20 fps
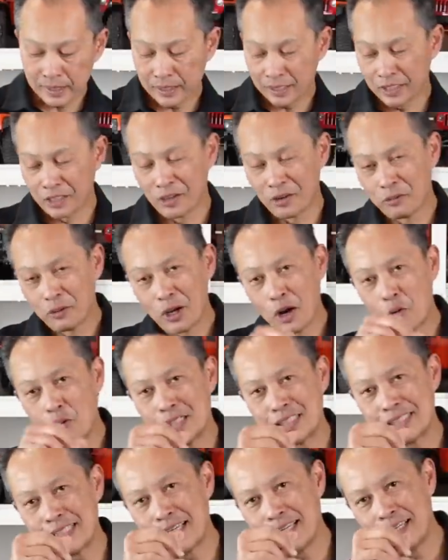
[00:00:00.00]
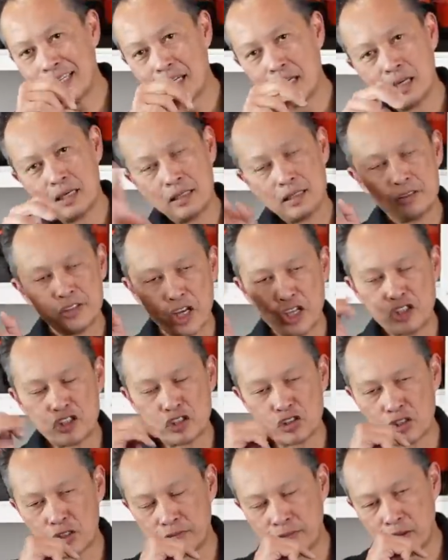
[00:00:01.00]
you know, we always say change the
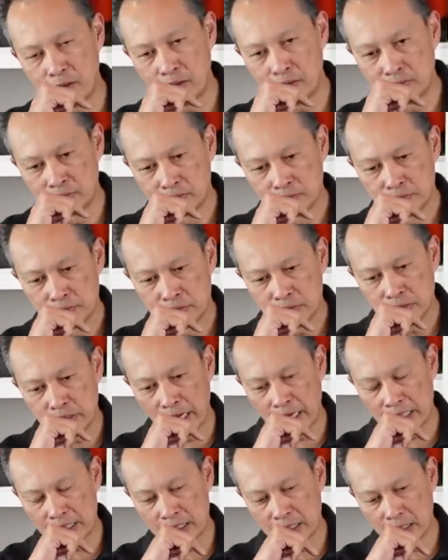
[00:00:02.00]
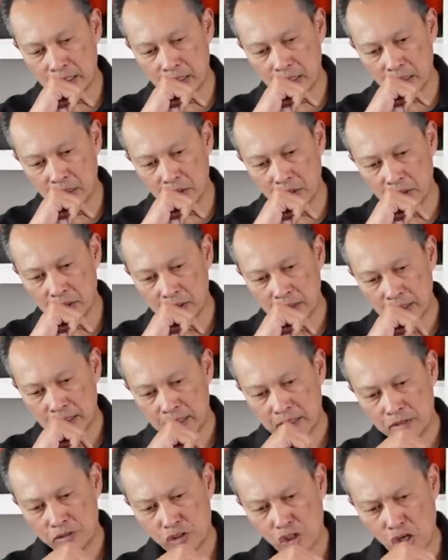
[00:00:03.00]
servo, change the
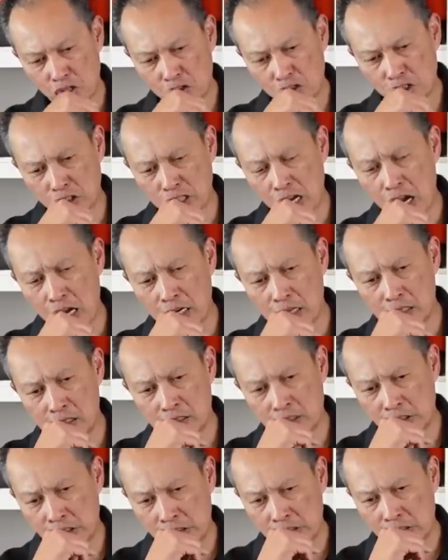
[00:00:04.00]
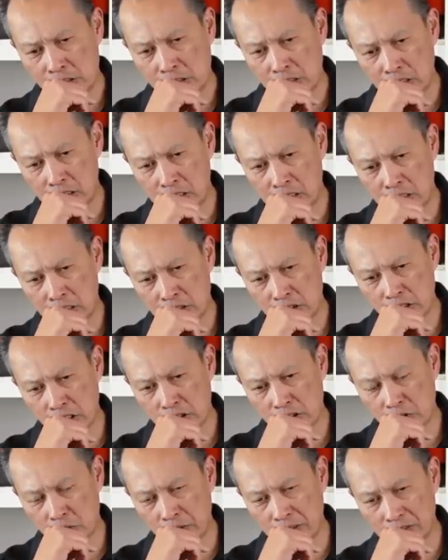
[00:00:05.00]
tires,
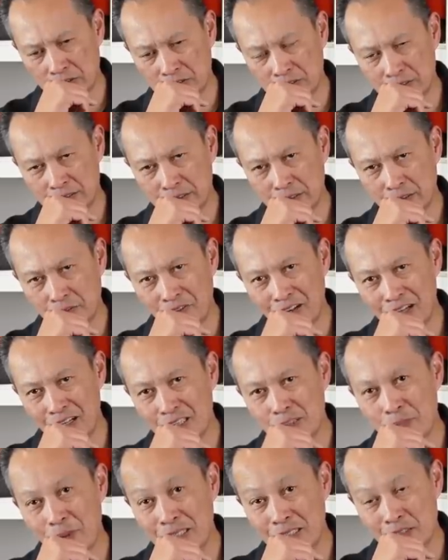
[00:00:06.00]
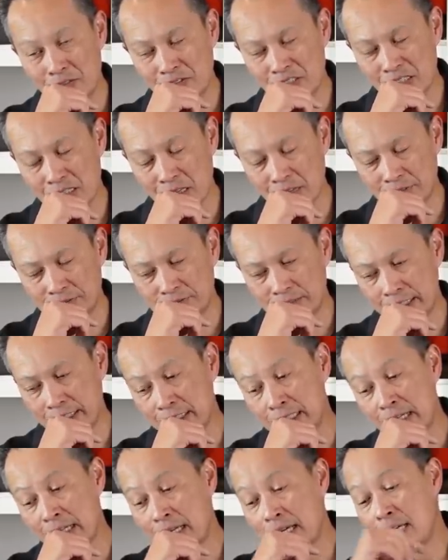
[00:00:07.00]
change the wheels. You know, very expensive stuff, right?
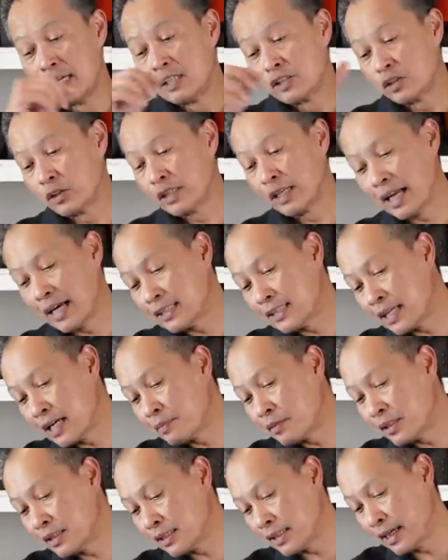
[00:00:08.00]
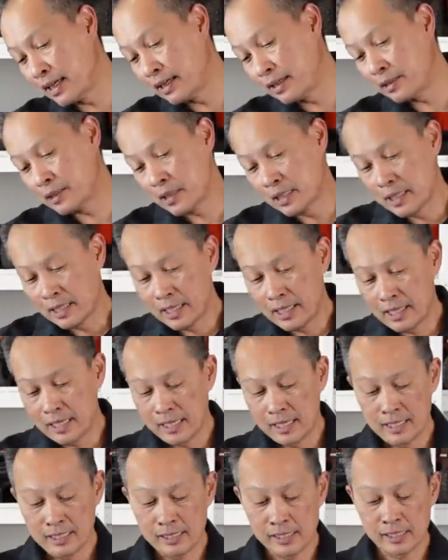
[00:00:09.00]
So the last thing I want to say
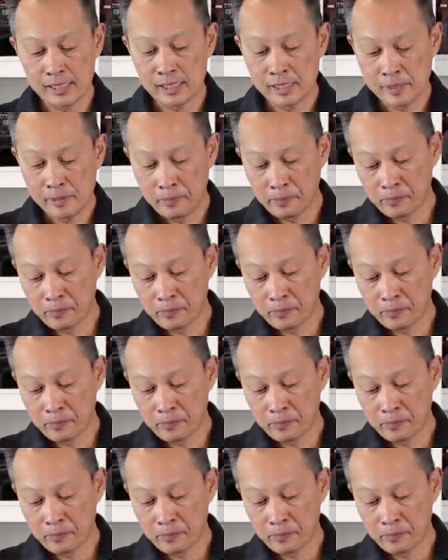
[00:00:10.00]
is